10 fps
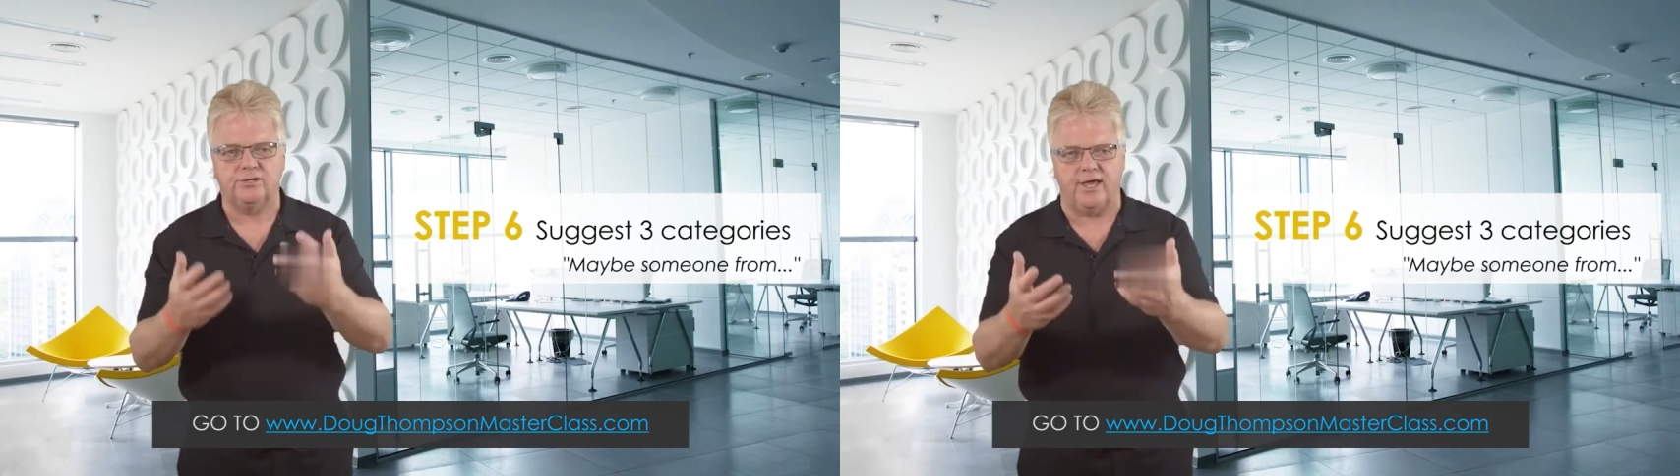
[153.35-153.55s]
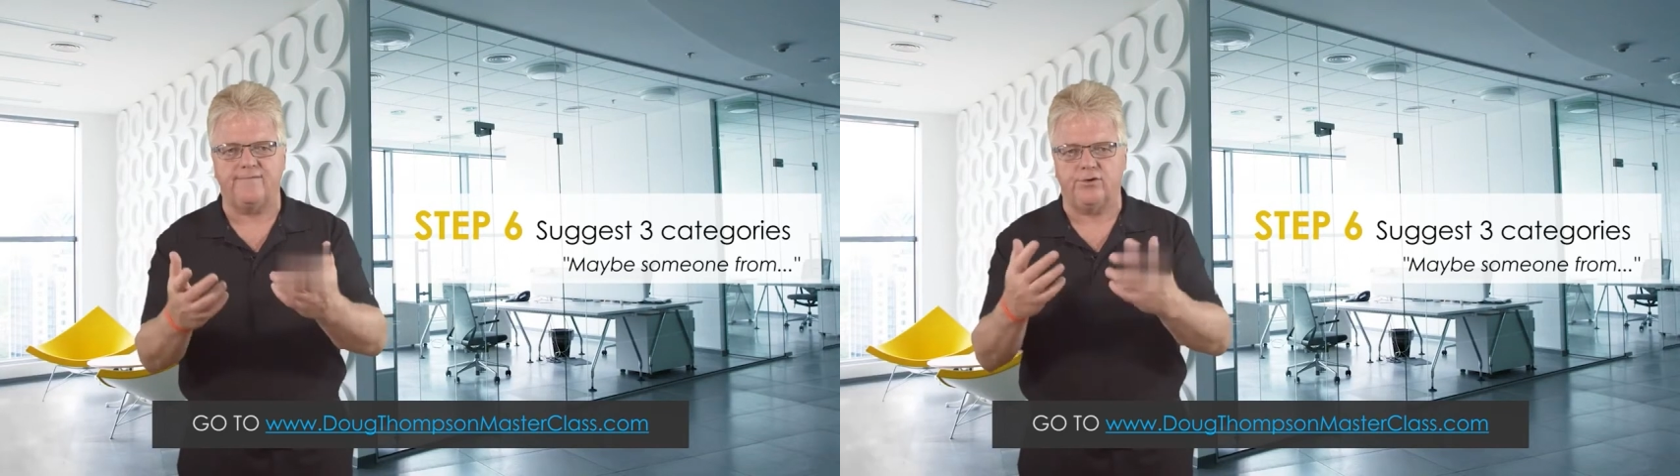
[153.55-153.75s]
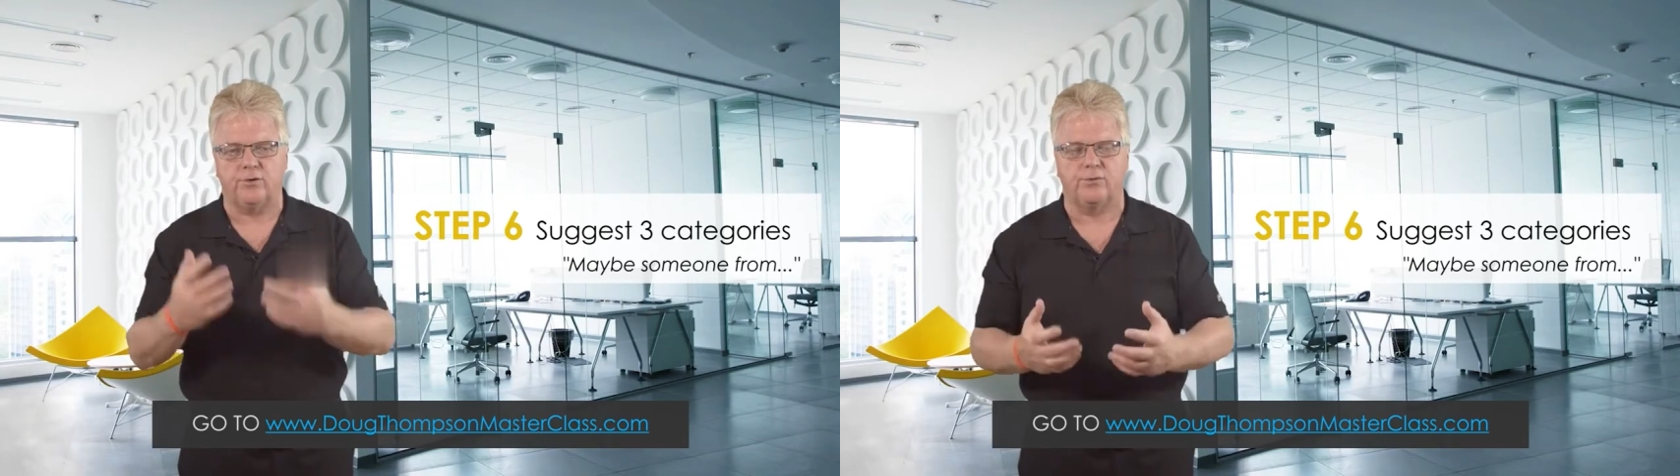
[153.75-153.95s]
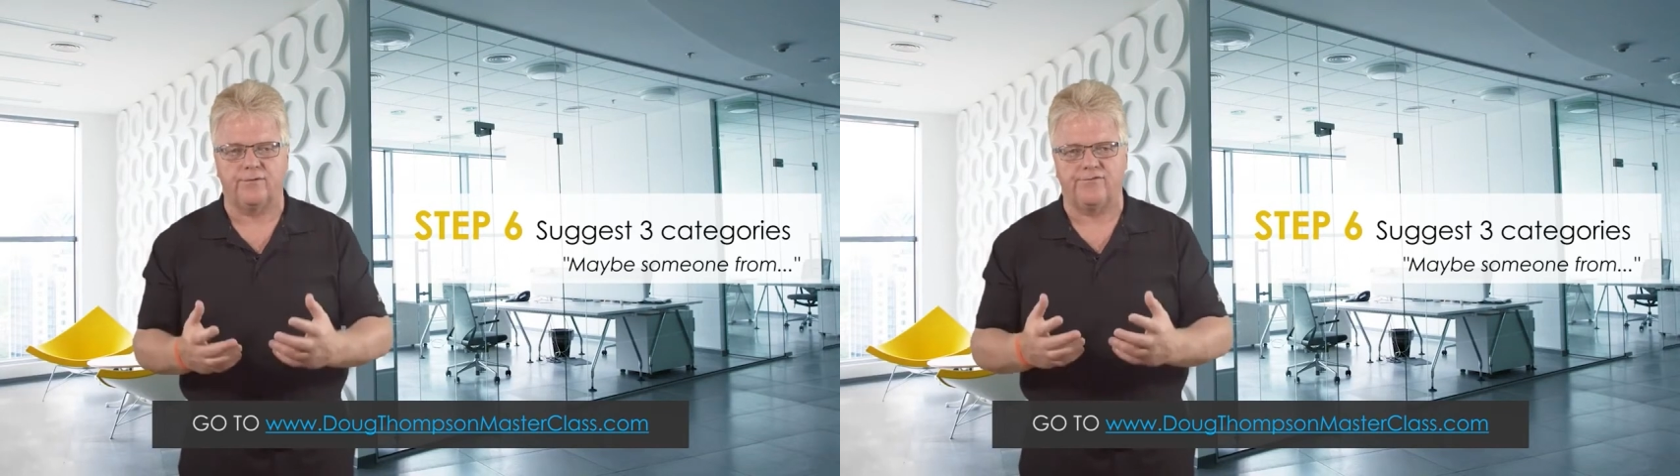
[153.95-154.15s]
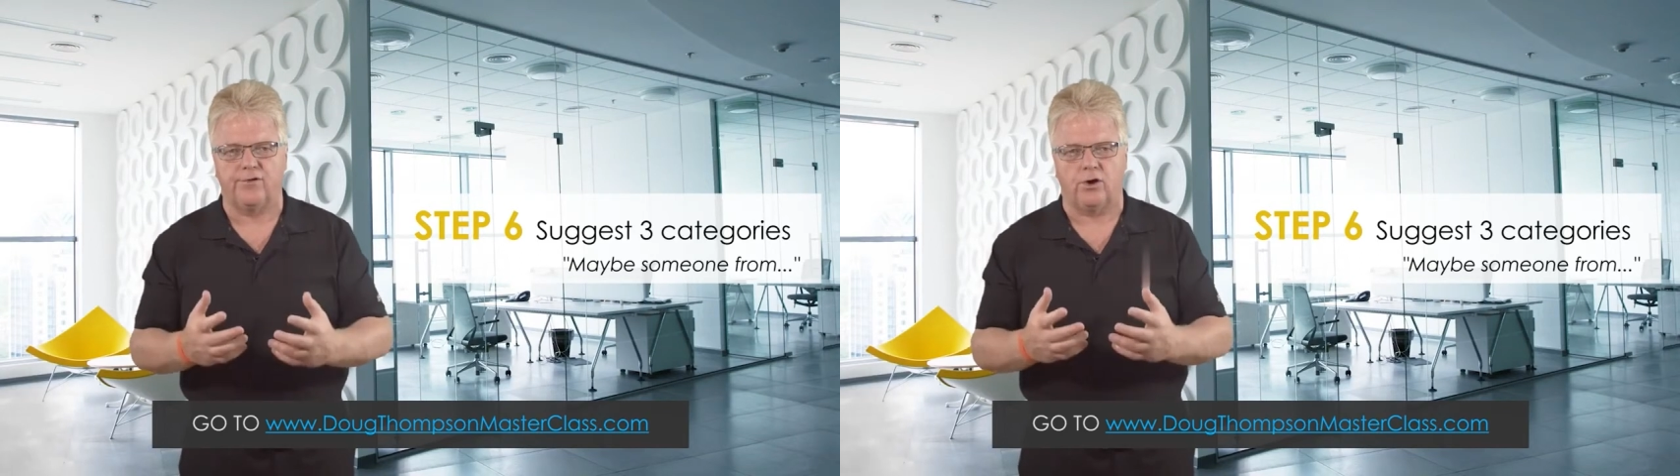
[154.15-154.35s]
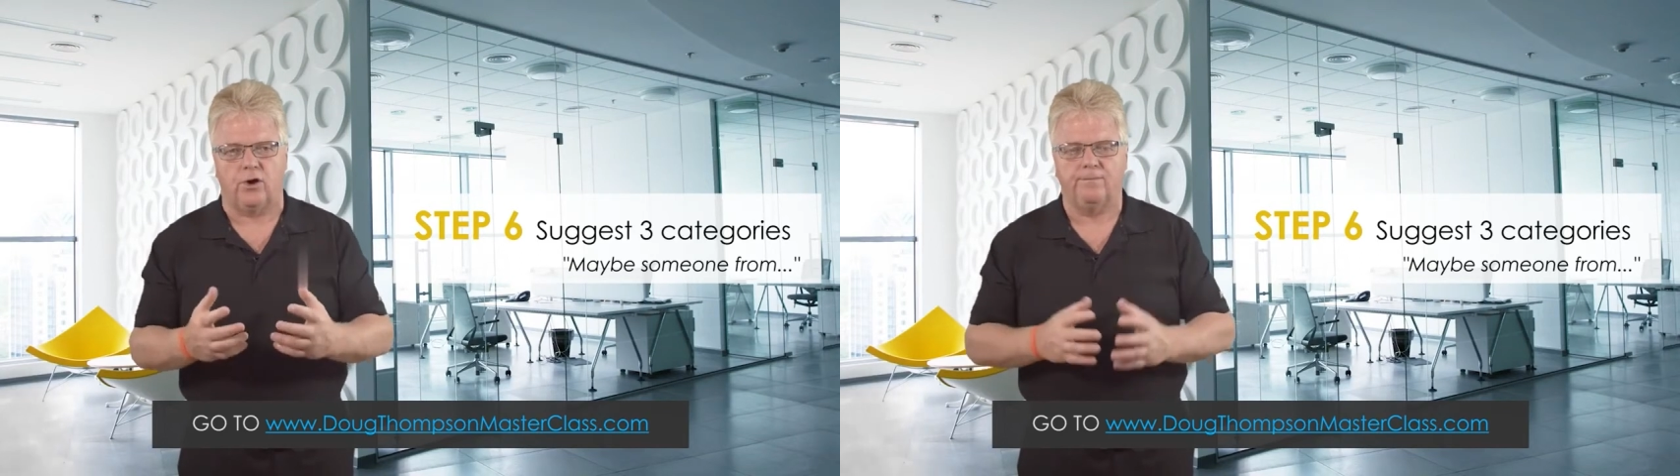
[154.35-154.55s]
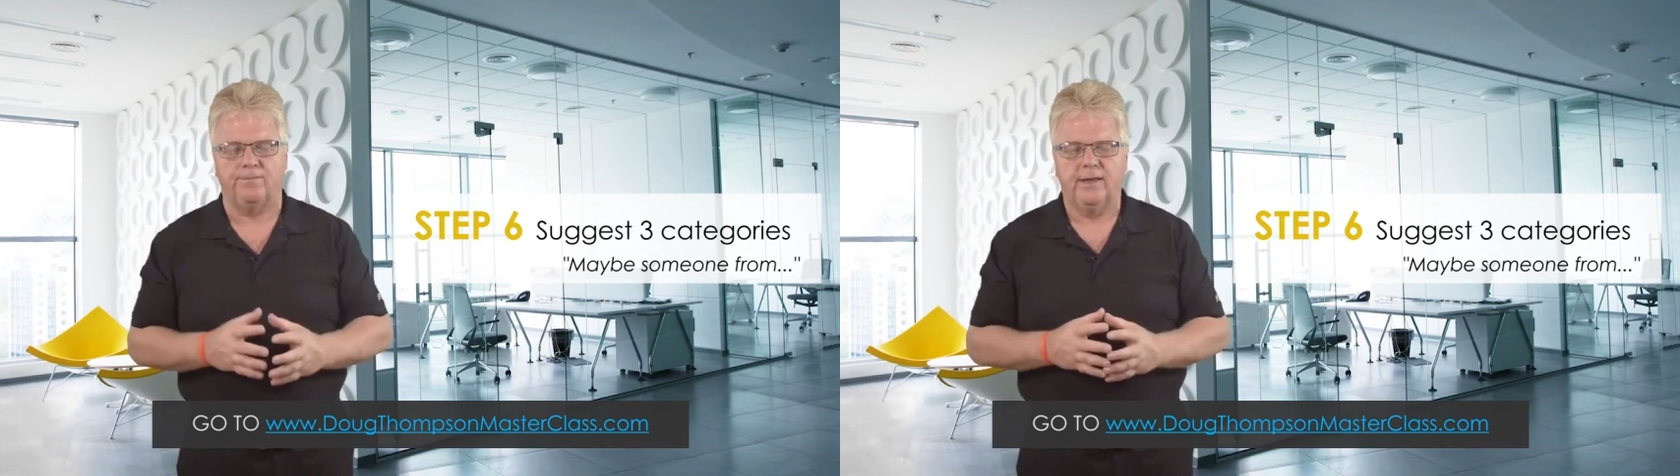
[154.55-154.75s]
to give you a referral.